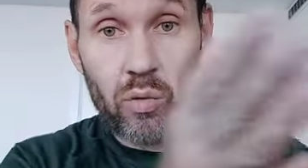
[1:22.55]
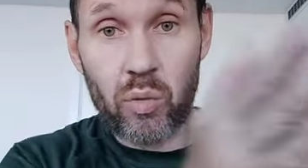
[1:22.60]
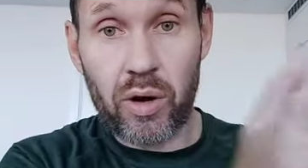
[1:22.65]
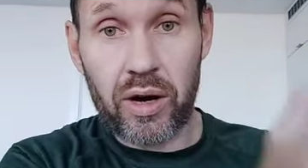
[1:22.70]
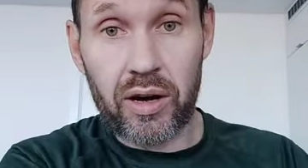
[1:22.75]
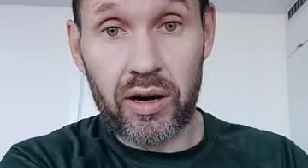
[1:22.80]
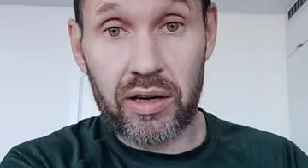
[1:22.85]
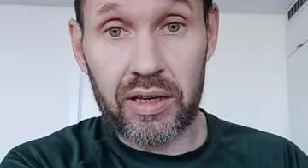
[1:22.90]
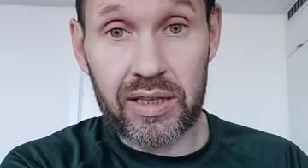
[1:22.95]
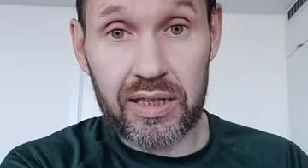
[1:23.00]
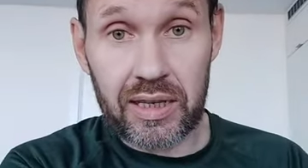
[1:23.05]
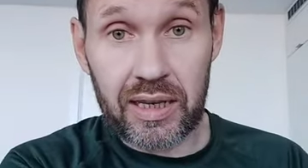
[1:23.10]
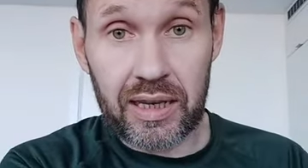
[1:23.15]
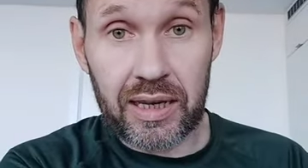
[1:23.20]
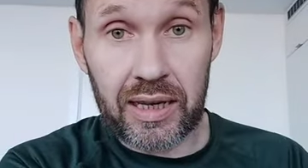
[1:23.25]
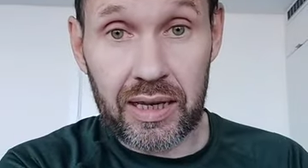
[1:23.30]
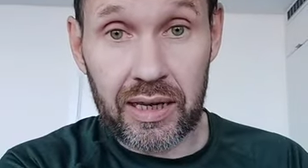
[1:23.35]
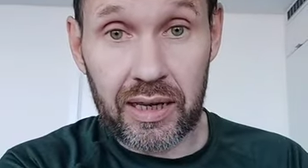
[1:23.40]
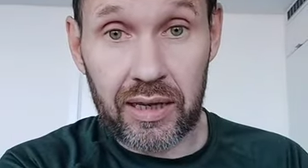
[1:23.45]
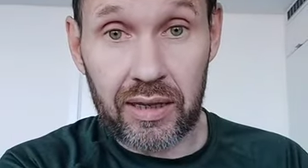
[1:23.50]
Whereas
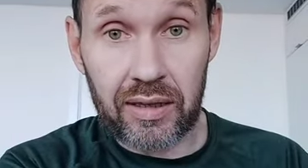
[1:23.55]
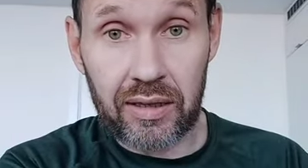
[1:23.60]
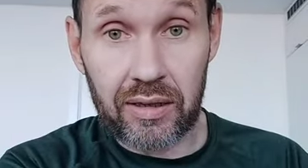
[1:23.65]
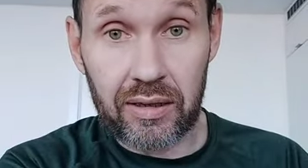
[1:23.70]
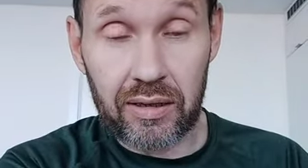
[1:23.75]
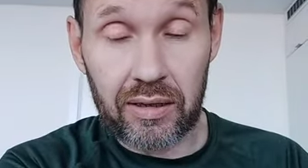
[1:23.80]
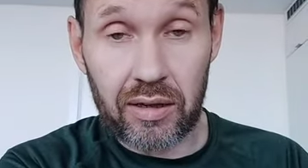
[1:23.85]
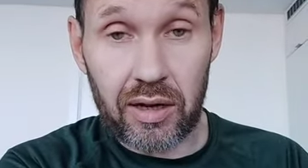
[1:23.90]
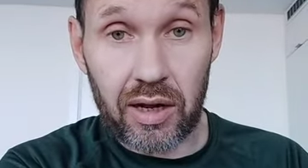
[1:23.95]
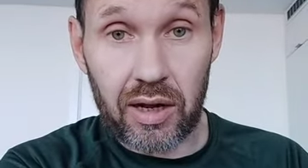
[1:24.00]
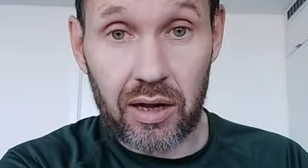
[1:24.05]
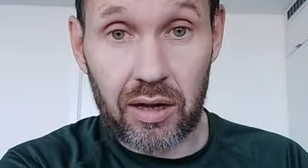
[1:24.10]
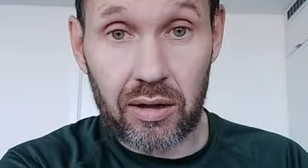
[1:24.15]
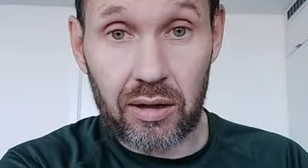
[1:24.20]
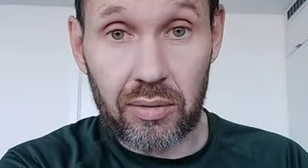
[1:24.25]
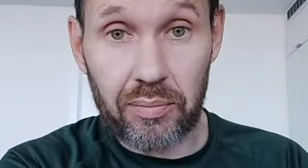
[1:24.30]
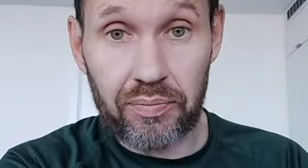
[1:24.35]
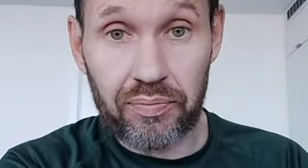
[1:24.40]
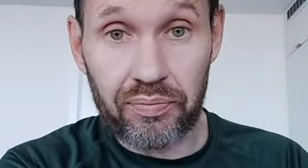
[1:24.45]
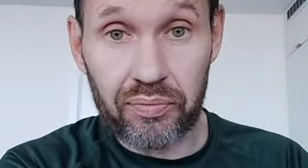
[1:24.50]
in
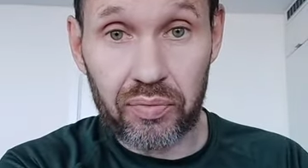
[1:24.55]
um,